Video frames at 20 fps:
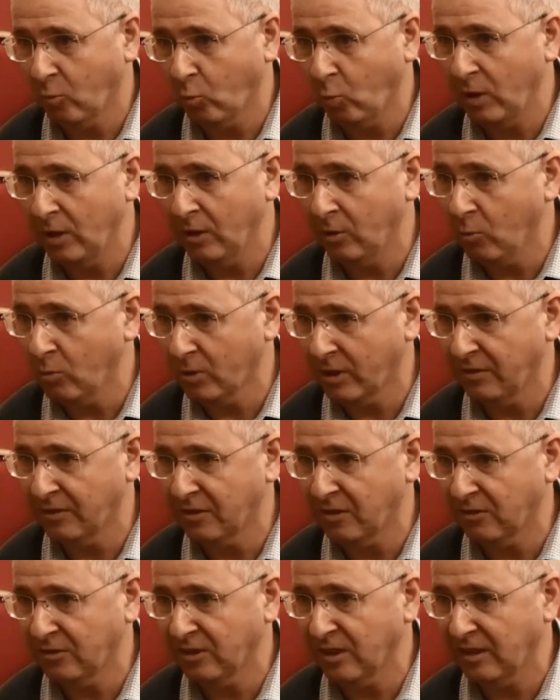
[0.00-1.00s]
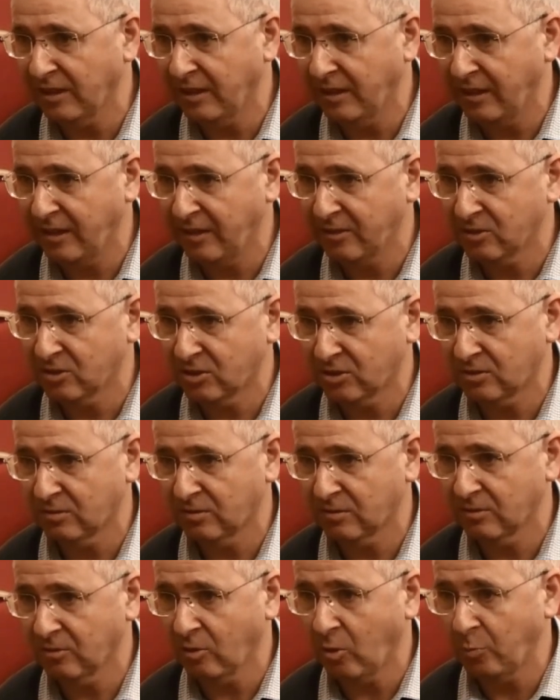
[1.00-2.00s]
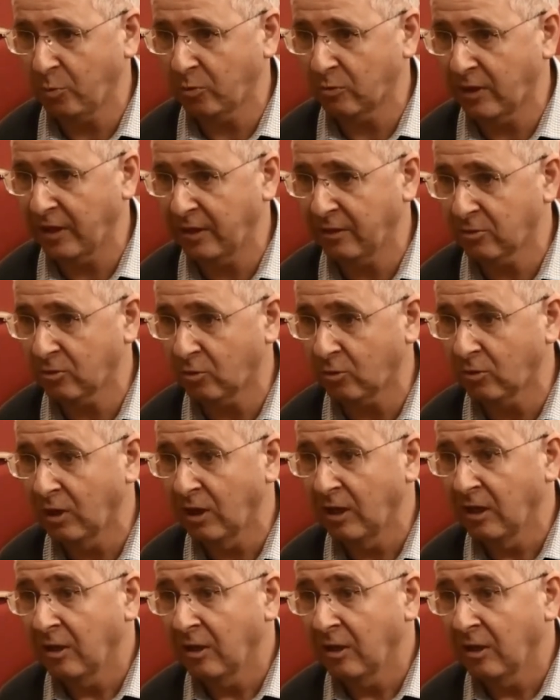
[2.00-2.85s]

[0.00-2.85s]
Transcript: will look internally in each operator,